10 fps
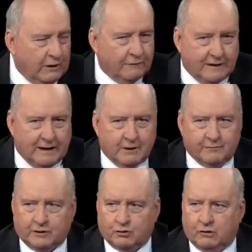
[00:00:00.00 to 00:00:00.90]
wind farm
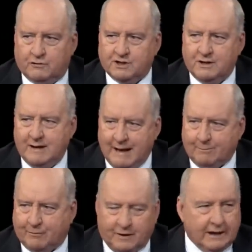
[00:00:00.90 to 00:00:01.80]
in Victoria is in
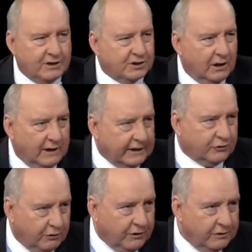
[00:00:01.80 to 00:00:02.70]
Napthine's
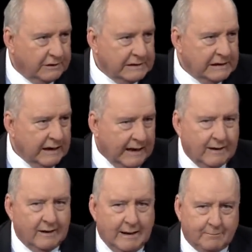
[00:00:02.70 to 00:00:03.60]
electorate,
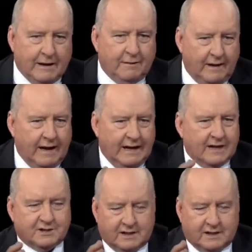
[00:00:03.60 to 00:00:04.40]
and they are